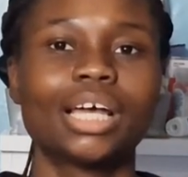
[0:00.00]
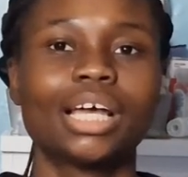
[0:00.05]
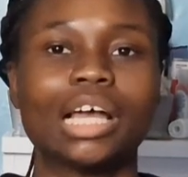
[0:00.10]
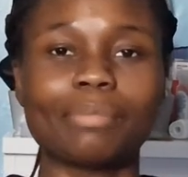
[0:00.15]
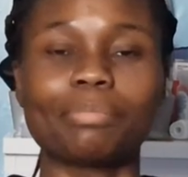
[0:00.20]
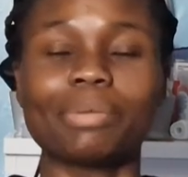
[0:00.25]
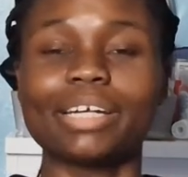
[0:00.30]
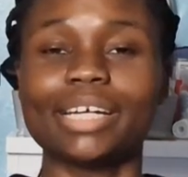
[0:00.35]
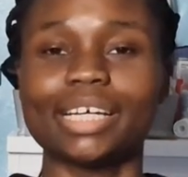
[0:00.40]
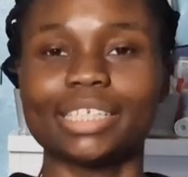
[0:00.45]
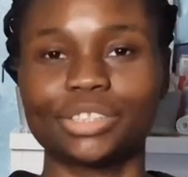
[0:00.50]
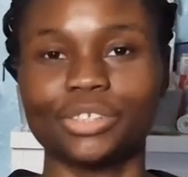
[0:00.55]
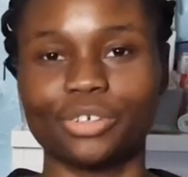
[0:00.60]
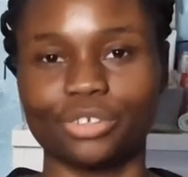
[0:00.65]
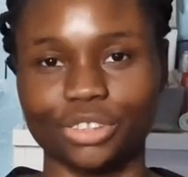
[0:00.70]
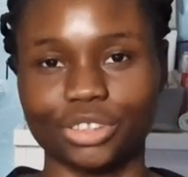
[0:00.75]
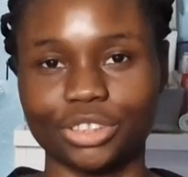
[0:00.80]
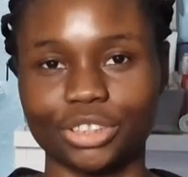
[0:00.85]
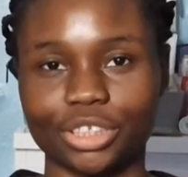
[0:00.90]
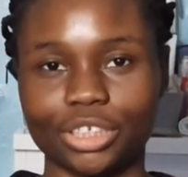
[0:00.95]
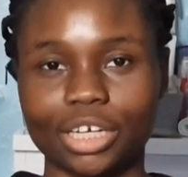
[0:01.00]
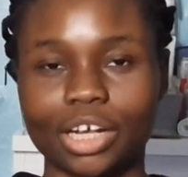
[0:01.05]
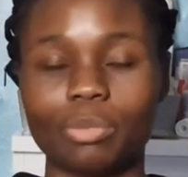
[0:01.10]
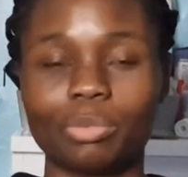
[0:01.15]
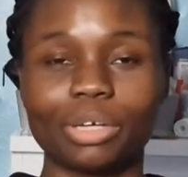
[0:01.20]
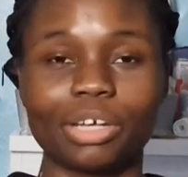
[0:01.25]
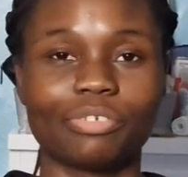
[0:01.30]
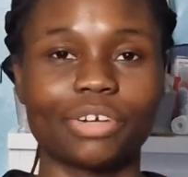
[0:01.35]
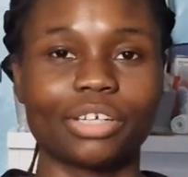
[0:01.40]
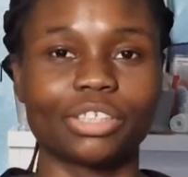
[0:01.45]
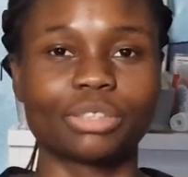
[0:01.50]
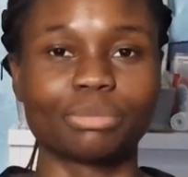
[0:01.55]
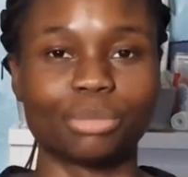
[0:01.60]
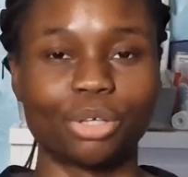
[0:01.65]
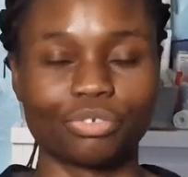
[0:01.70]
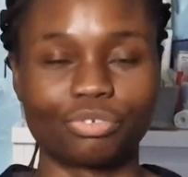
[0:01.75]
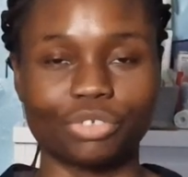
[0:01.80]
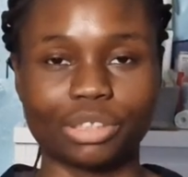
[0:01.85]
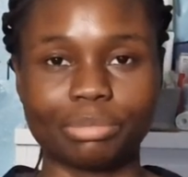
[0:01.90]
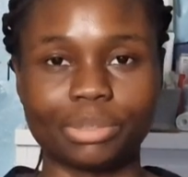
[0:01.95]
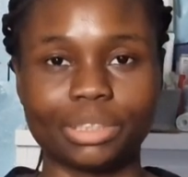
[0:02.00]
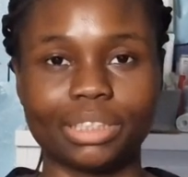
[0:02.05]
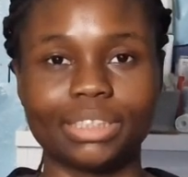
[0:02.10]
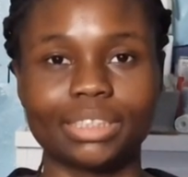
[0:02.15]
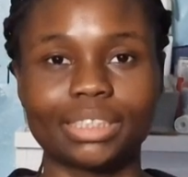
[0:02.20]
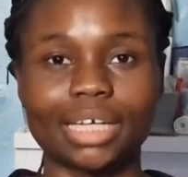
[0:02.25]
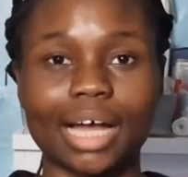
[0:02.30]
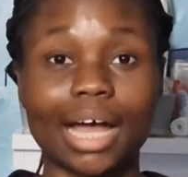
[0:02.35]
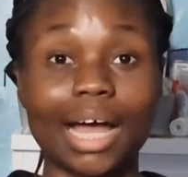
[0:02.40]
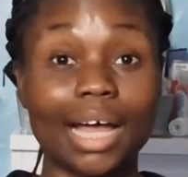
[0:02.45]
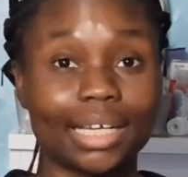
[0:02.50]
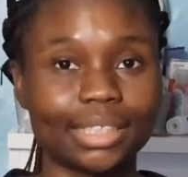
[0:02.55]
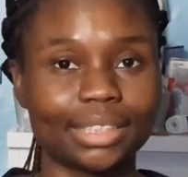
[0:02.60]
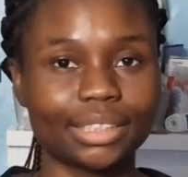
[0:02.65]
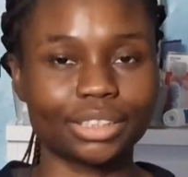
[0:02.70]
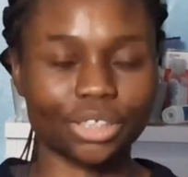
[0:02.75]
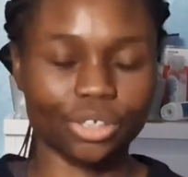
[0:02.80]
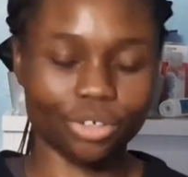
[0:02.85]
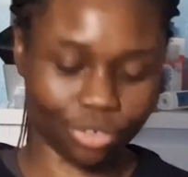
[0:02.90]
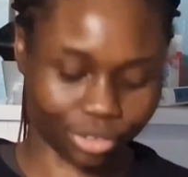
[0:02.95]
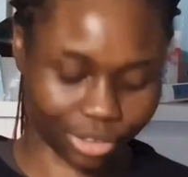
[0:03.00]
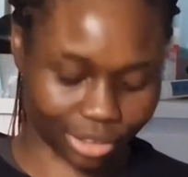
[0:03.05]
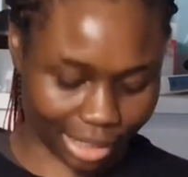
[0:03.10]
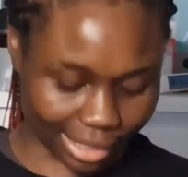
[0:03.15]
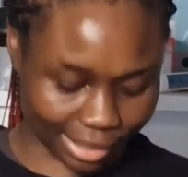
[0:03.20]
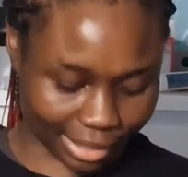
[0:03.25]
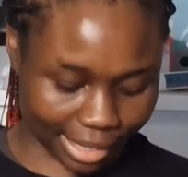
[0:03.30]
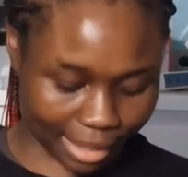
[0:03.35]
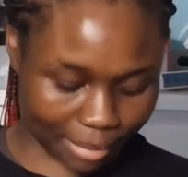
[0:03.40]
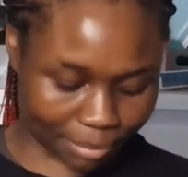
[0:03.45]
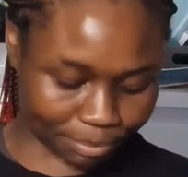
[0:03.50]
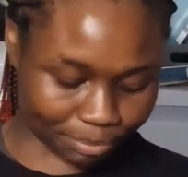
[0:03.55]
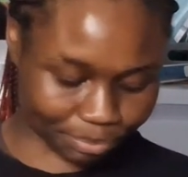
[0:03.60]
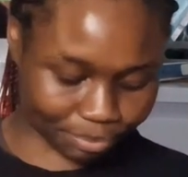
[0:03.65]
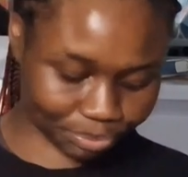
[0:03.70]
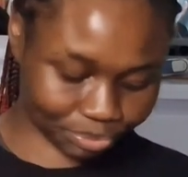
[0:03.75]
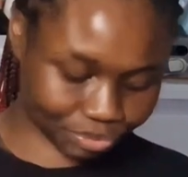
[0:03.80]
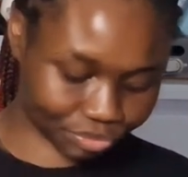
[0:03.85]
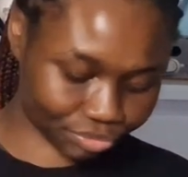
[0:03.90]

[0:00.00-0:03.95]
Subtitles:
At my next concert I'll be giving out some more freebies, and alongside them